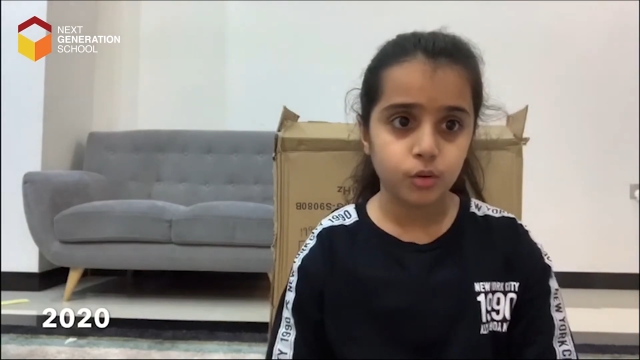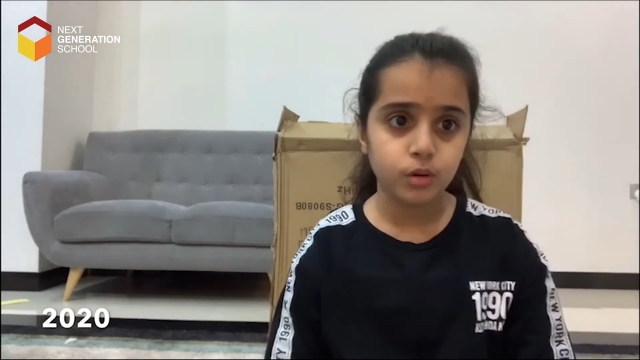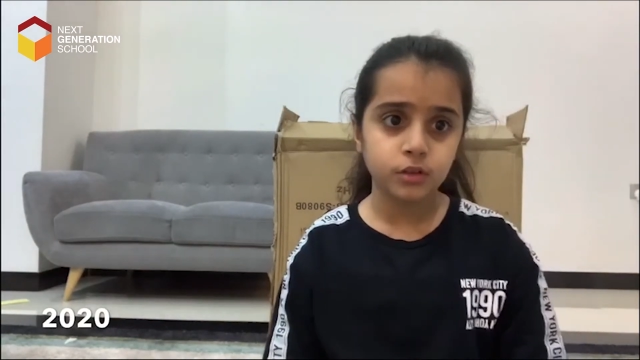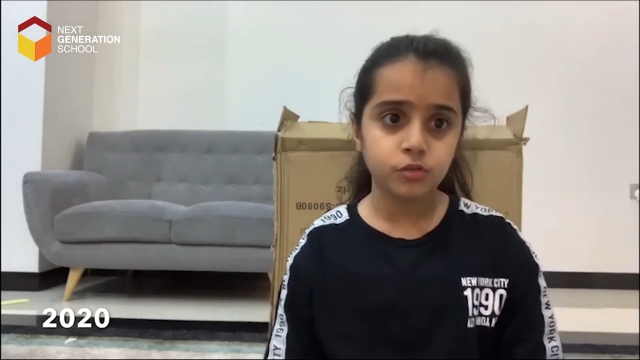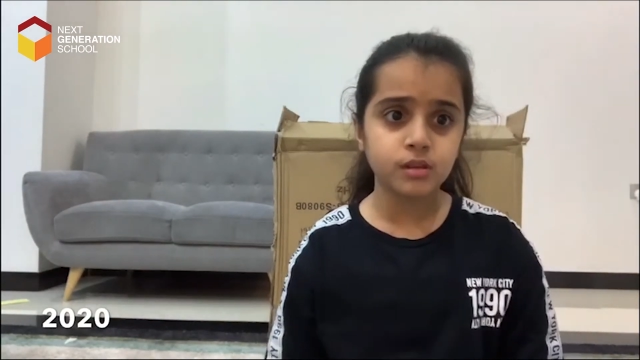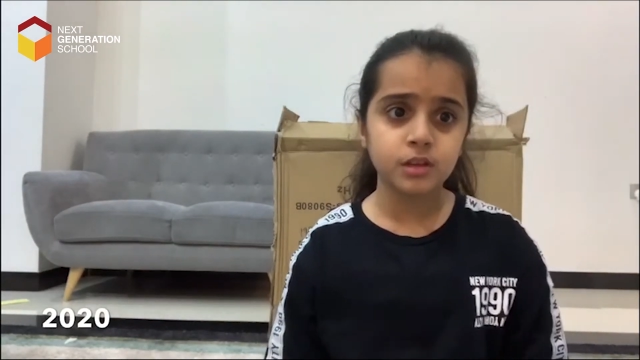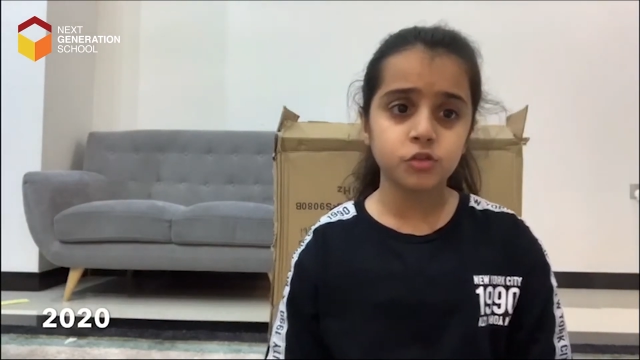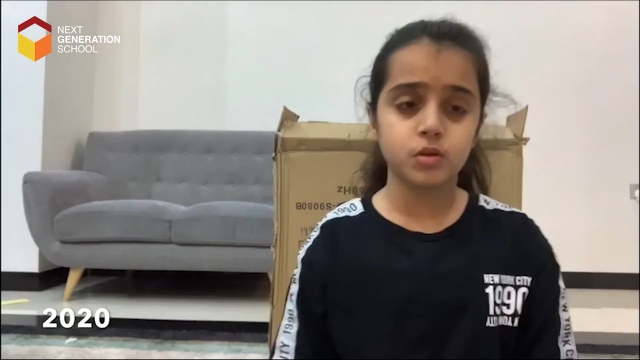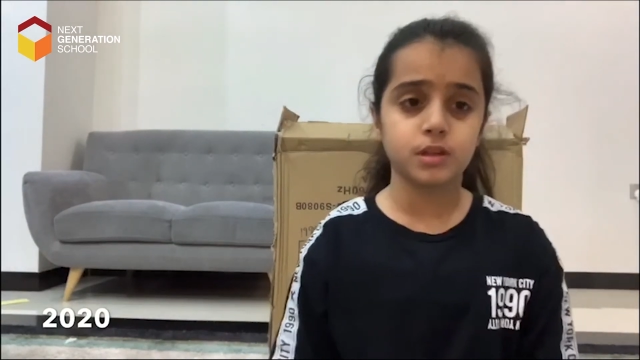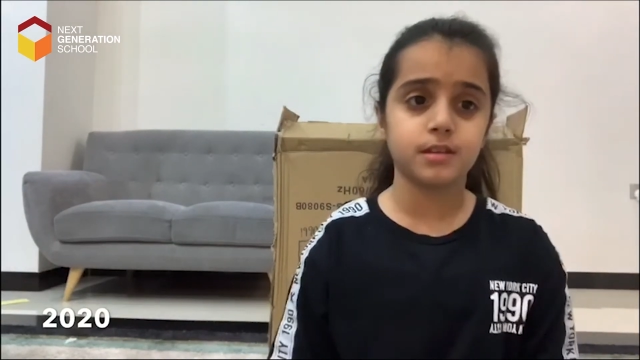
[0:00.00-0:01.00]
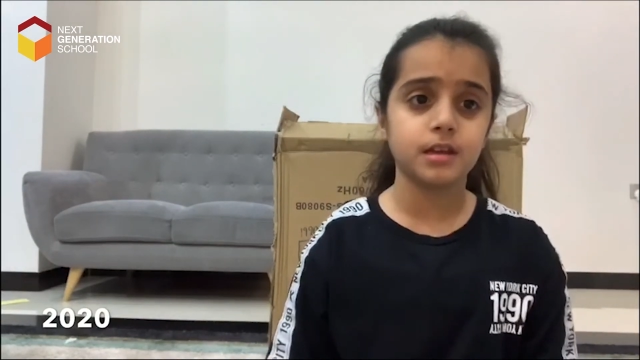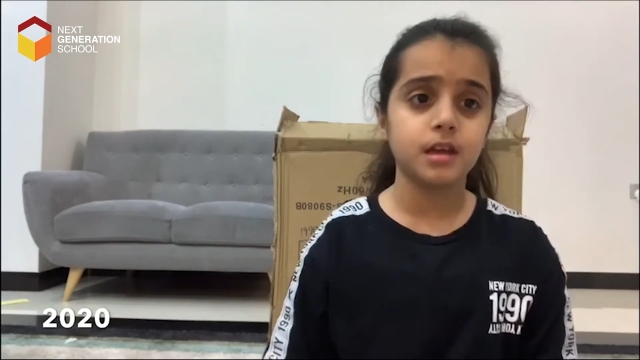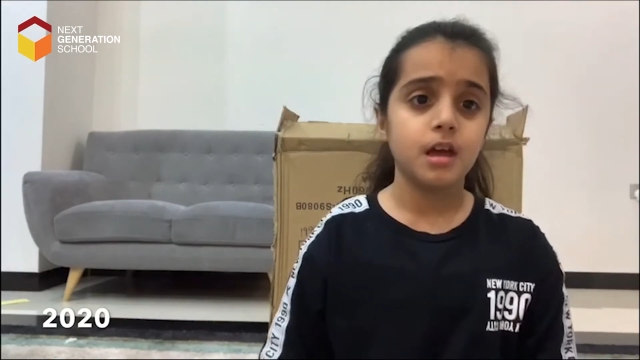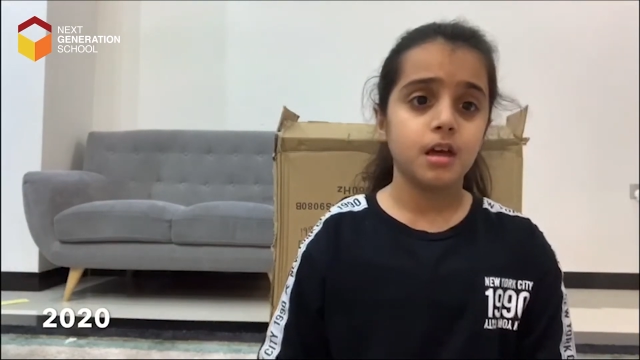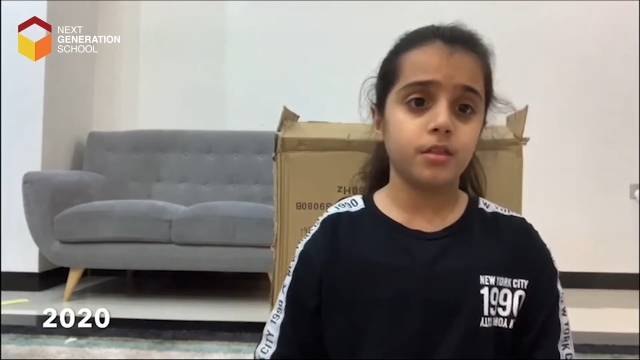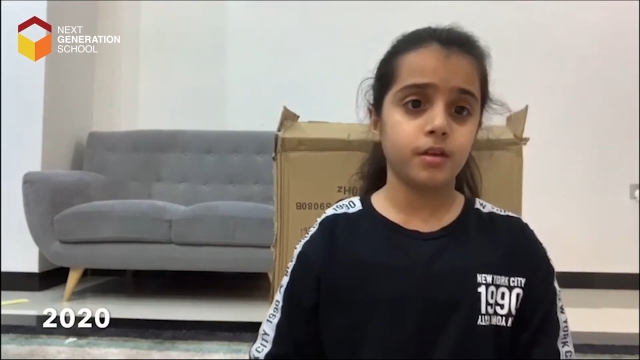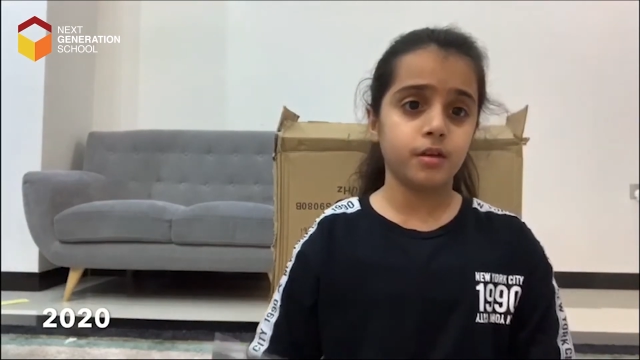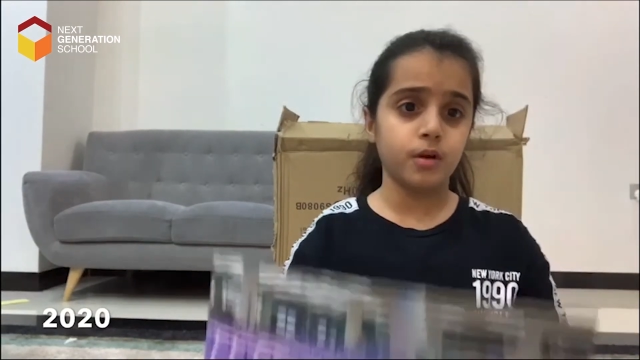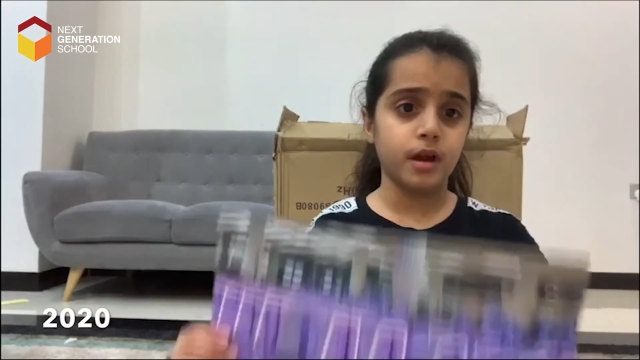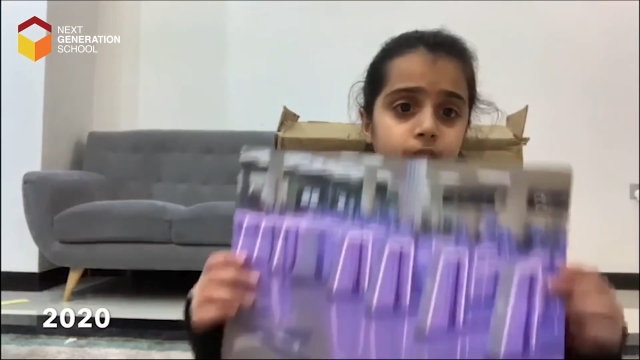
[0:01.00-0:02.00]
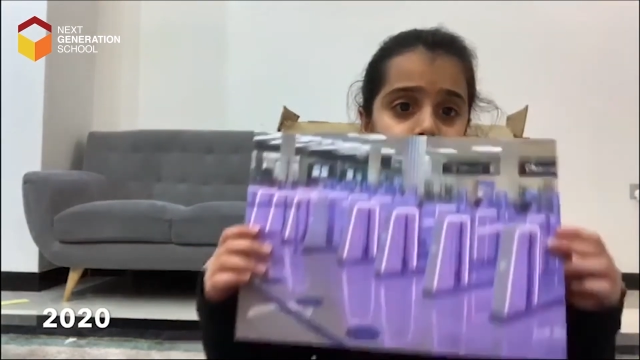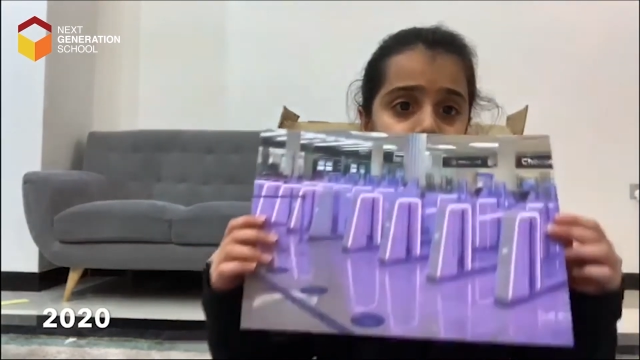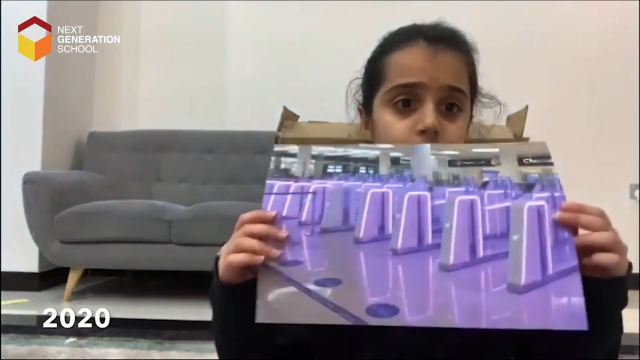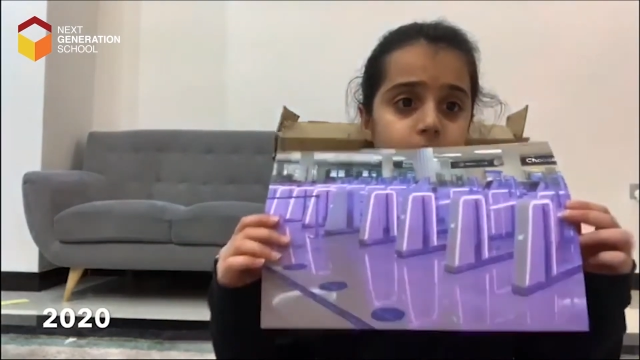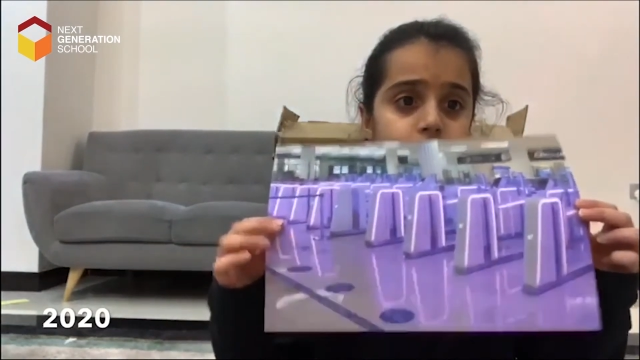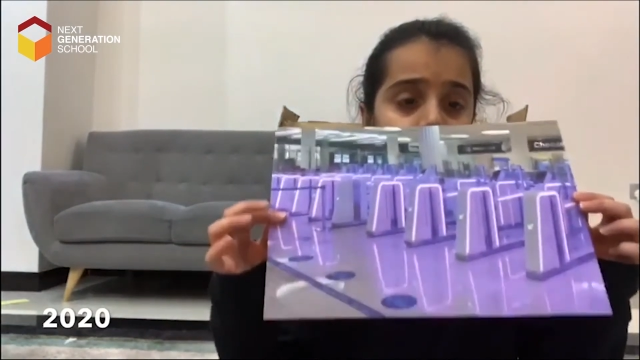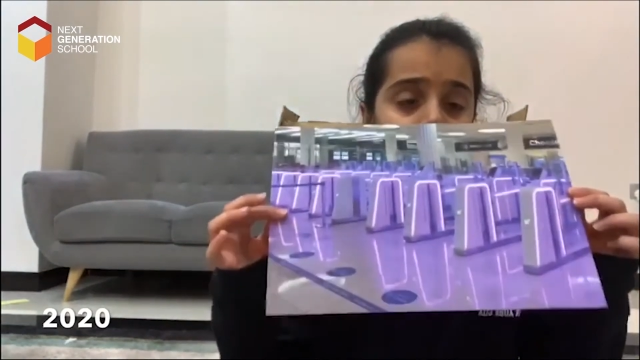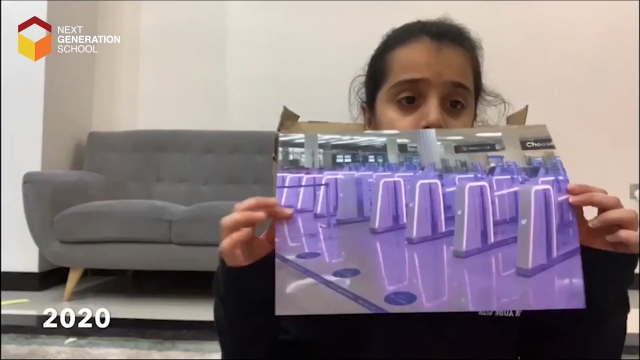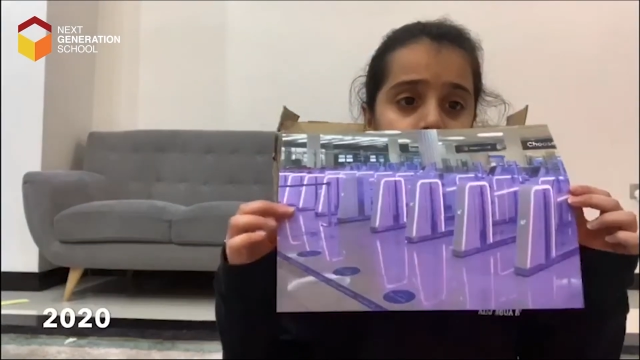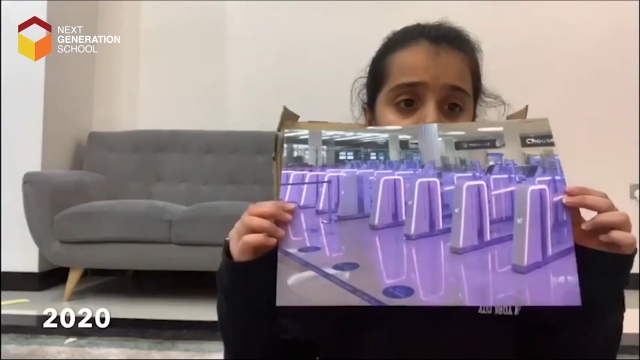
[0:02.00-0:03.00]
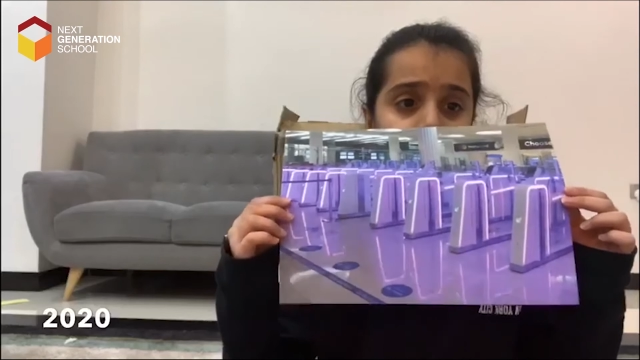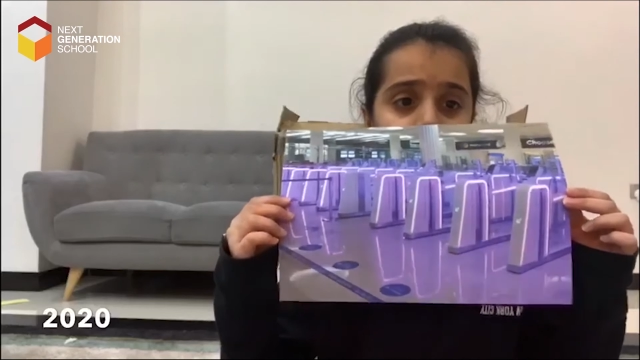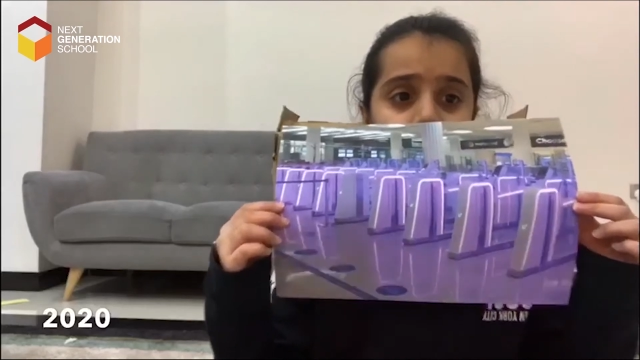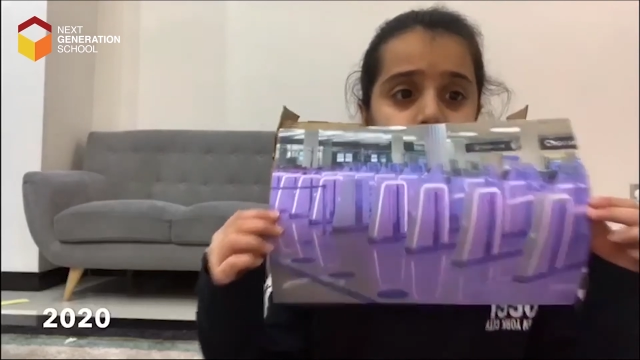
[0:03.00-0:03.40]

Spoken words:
2020, the UAE has some